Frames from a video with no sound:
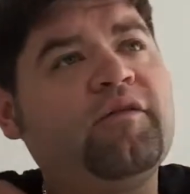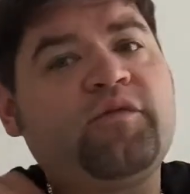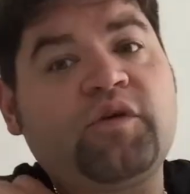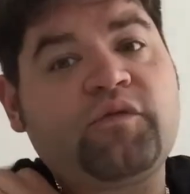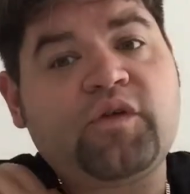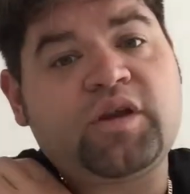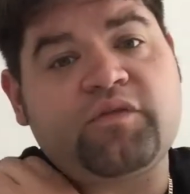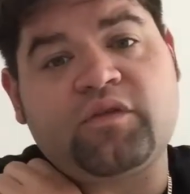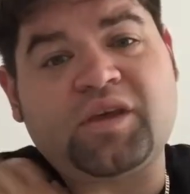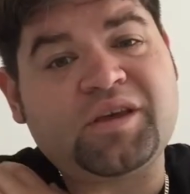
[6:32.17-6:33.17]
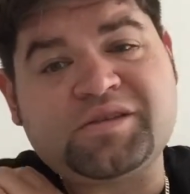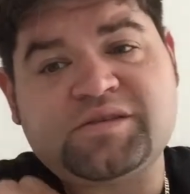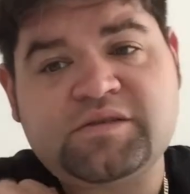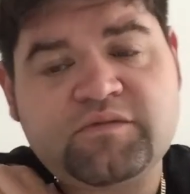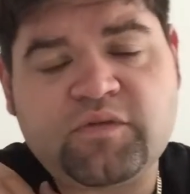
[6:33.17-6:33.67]
for different
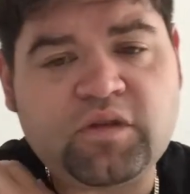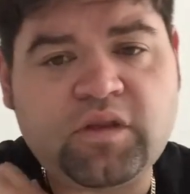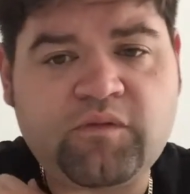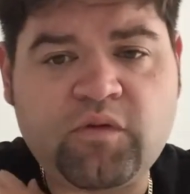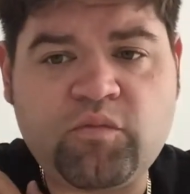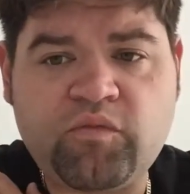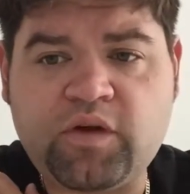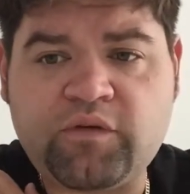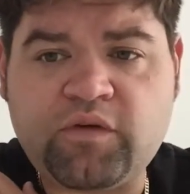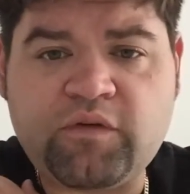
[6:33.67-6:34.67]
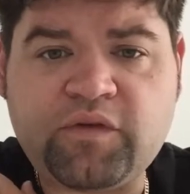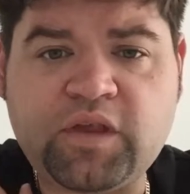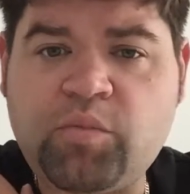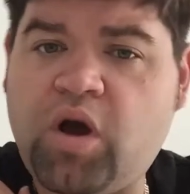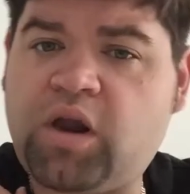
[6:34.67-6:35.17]
things, for different
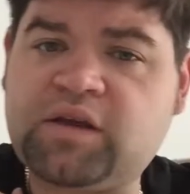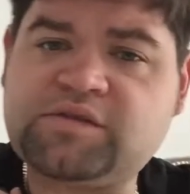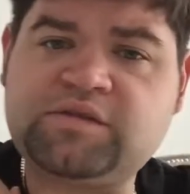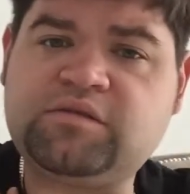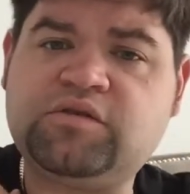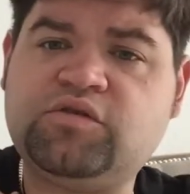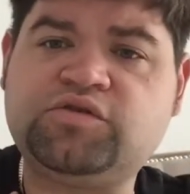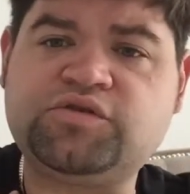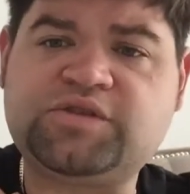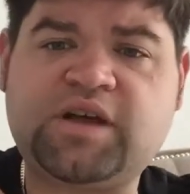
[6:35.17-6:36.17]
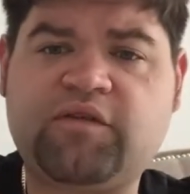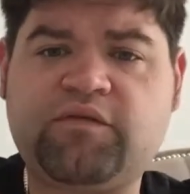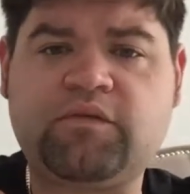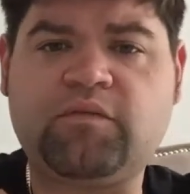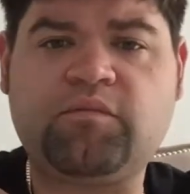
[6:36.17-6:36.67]
affiliate products and Nutra
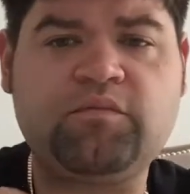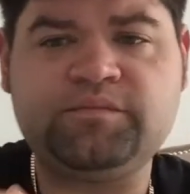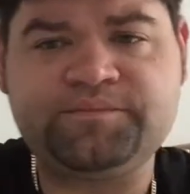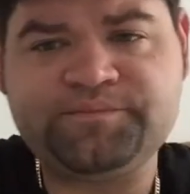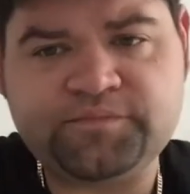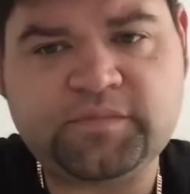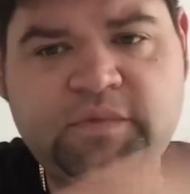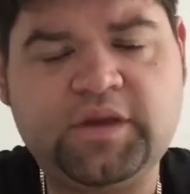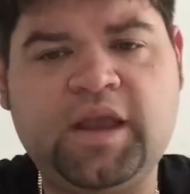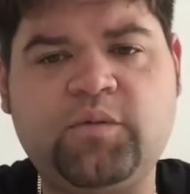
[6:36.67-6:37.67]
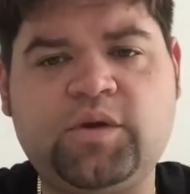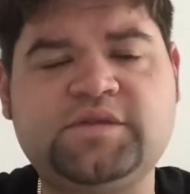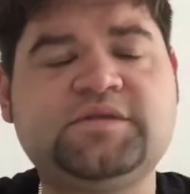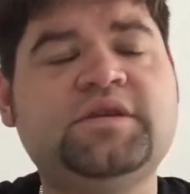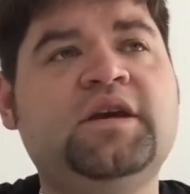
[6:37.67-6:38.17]
stuff. And
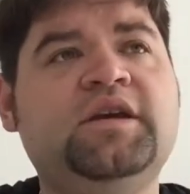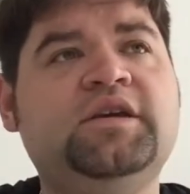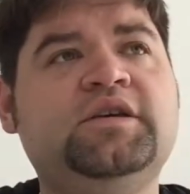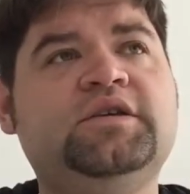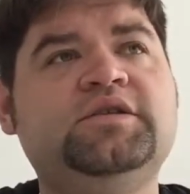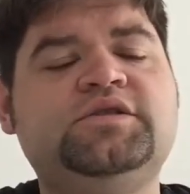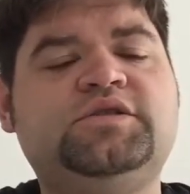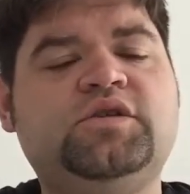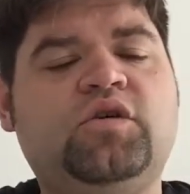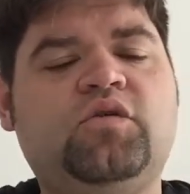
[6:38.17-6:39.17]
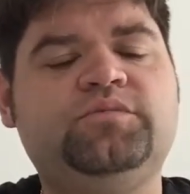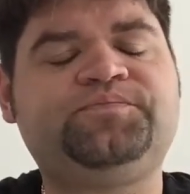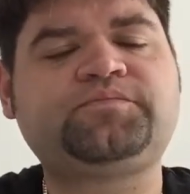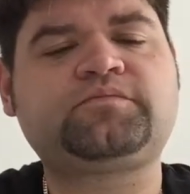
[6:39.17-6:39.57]
anyways, so